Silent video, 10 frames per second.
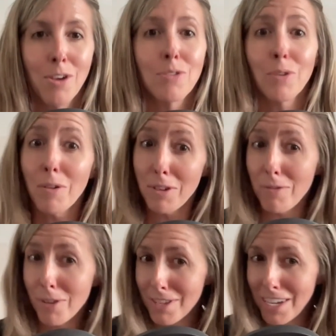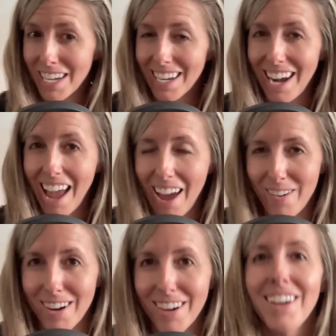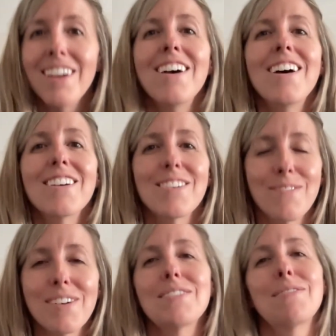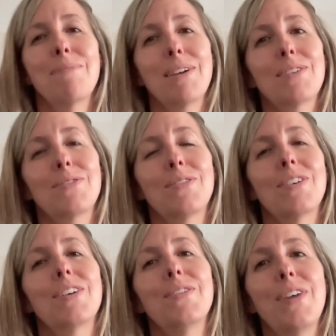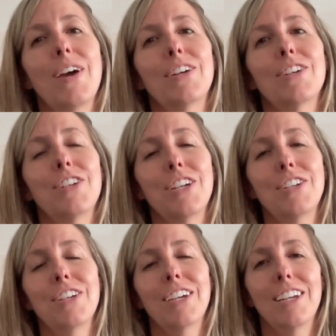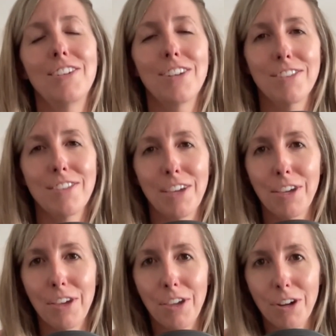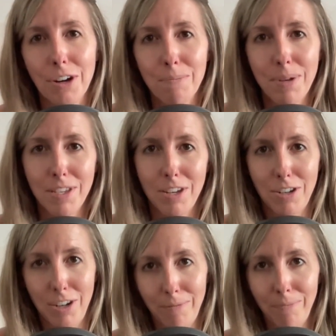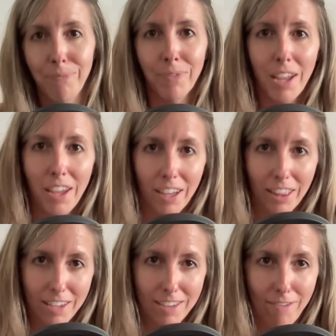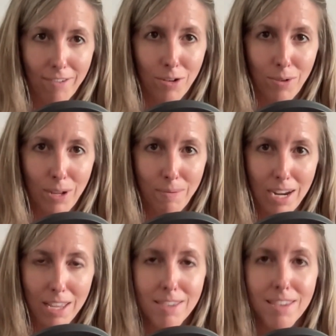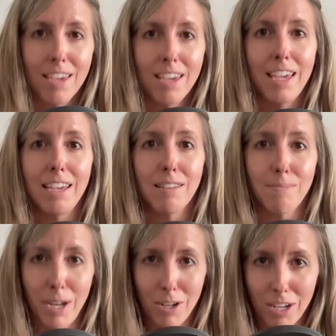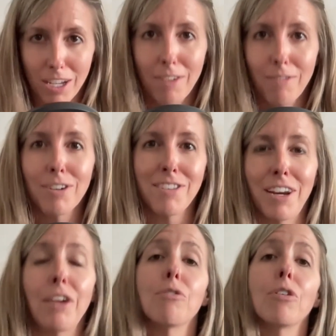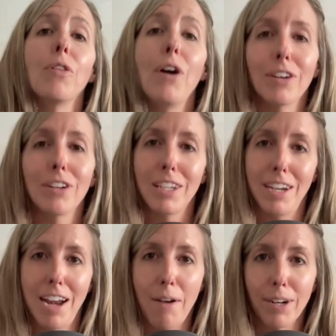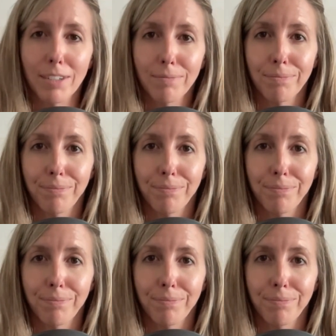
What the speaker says: So even if you're sitting an hour, you want to make sure that you're changing and adjusting your position at least every 20 minutes, especially if you're sitting for longer than an hour.